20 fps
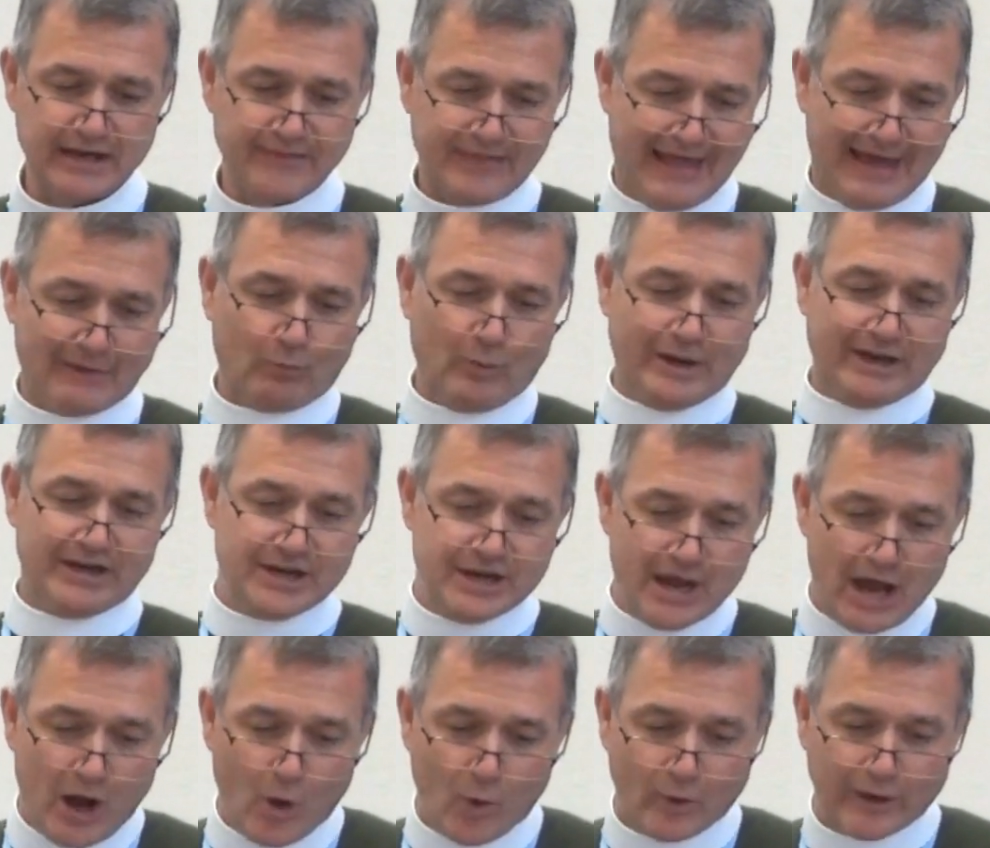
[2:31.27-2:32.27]
that we
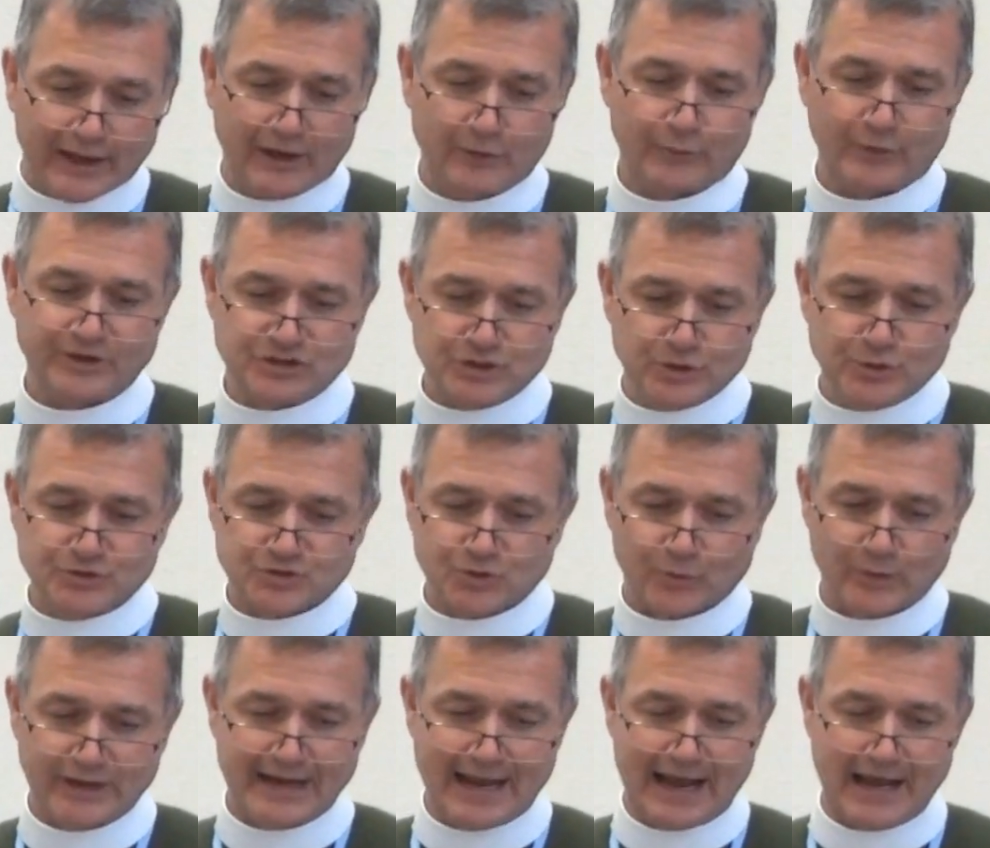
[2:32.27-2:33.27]
know can reduce
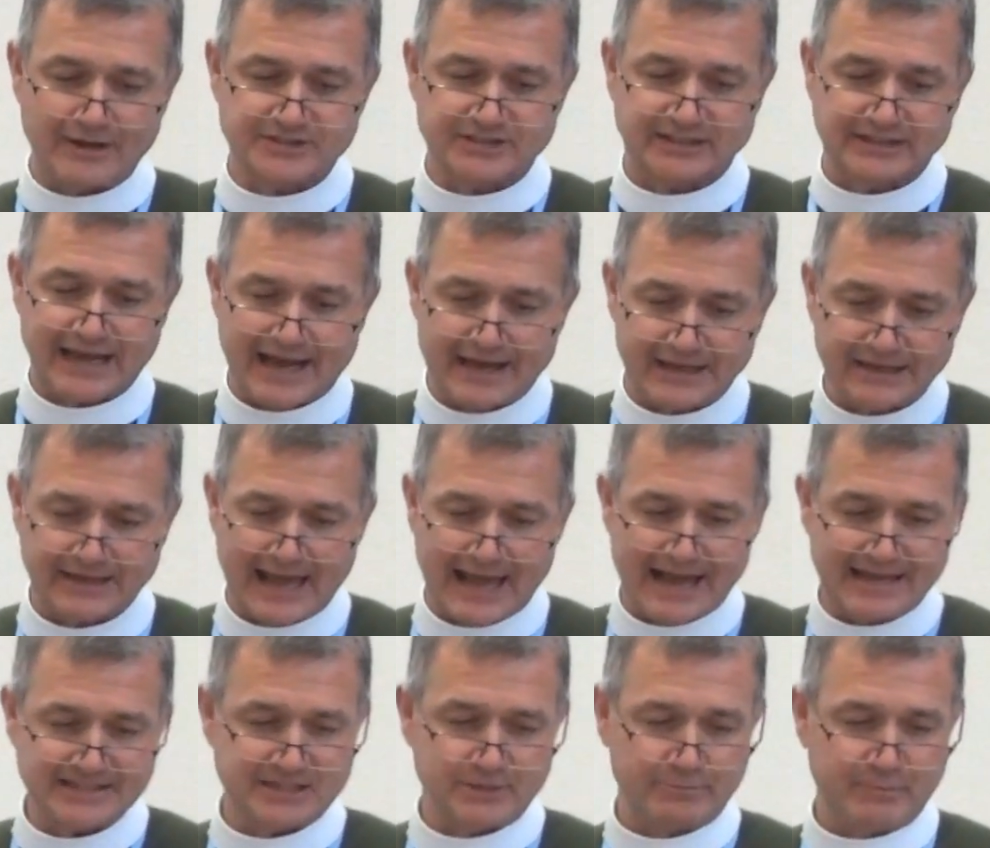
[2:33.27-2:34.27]
greenhouse
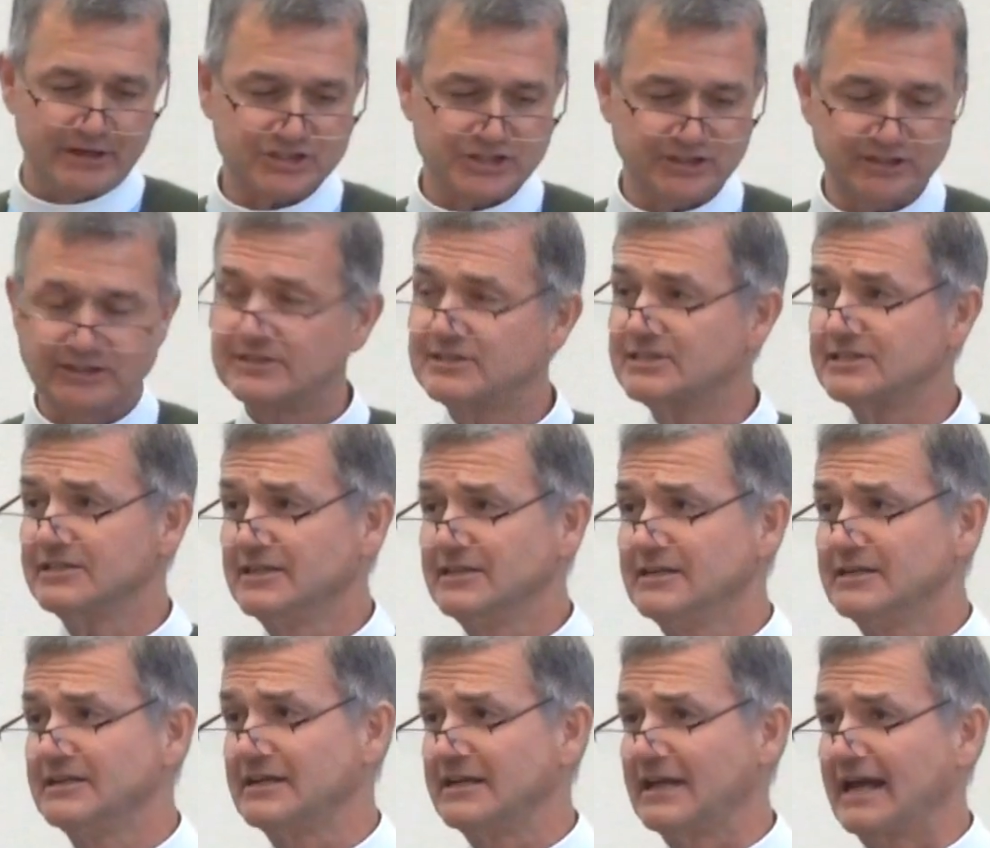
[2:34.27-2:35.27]
gas emissions
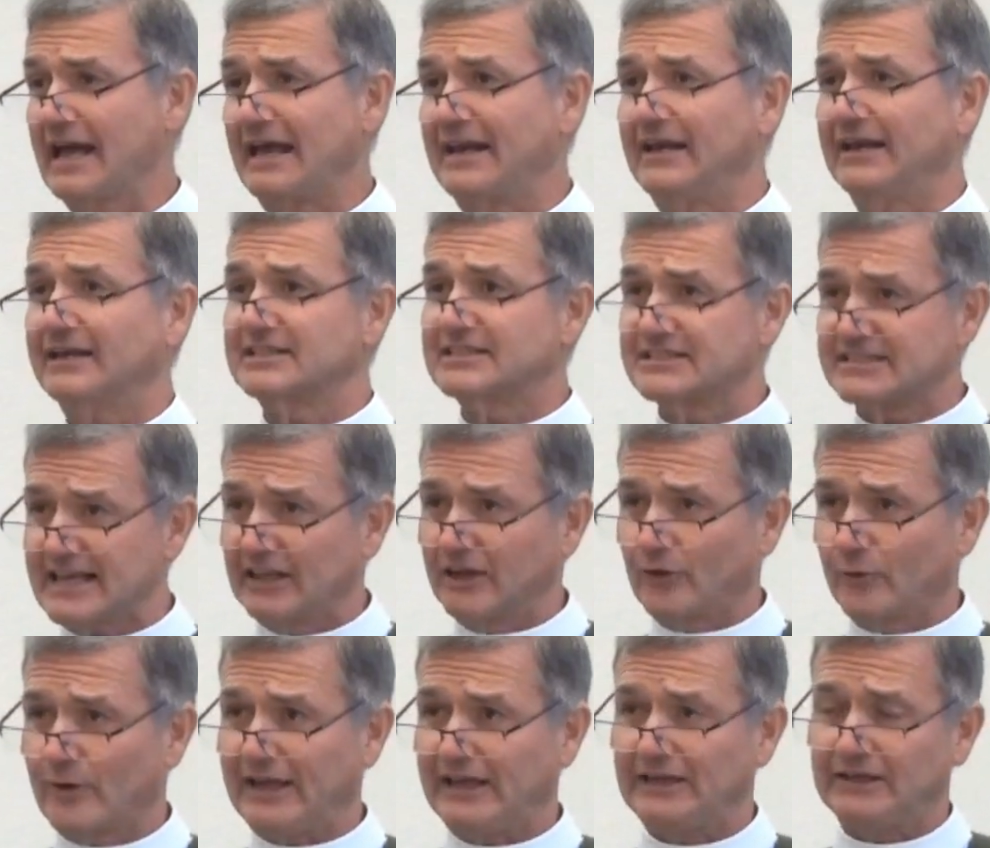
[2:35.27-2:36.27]
and
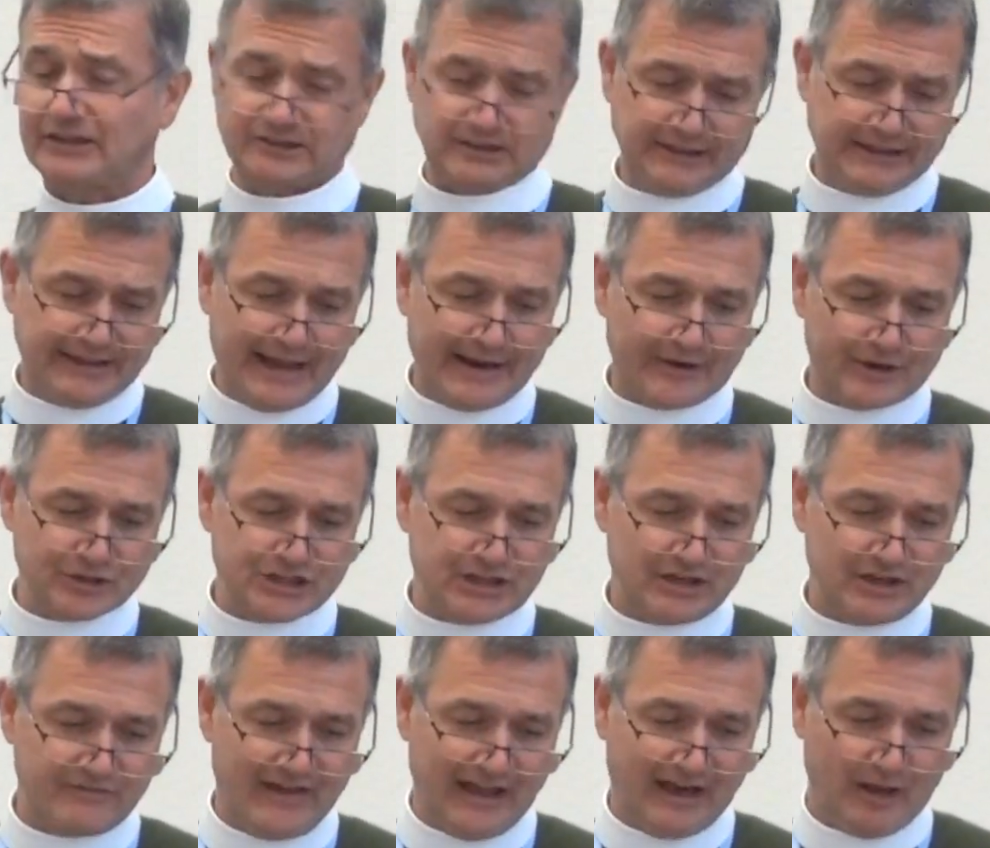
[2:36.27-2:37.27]
accelerate clean energy
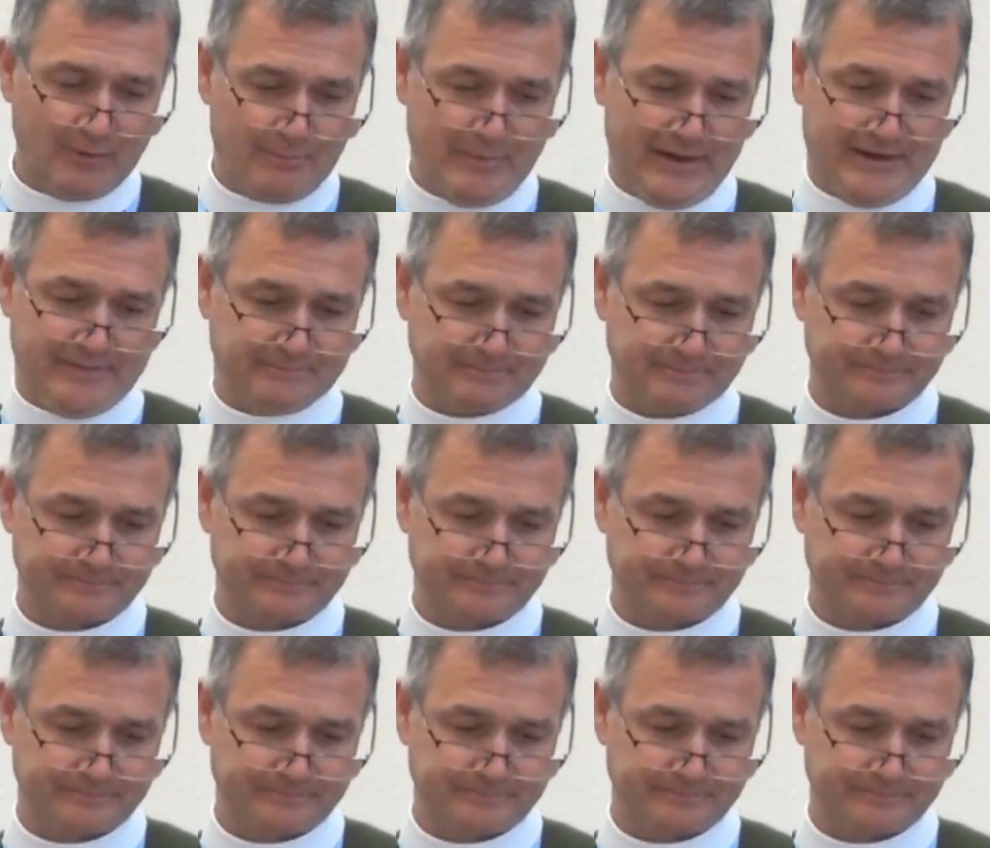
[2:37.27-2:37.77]
development.